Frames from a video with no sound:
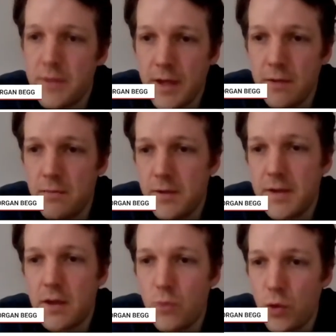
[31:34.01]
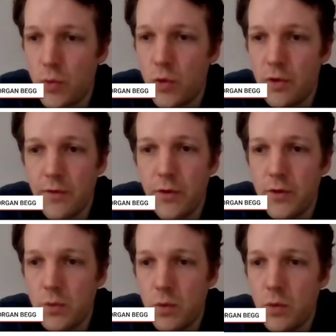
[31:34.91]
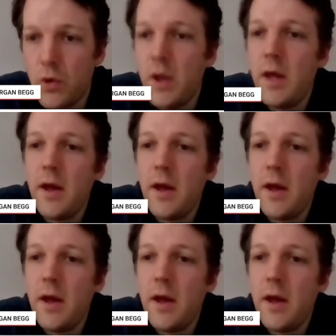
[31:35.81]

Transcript: say the Second World War or the First World War,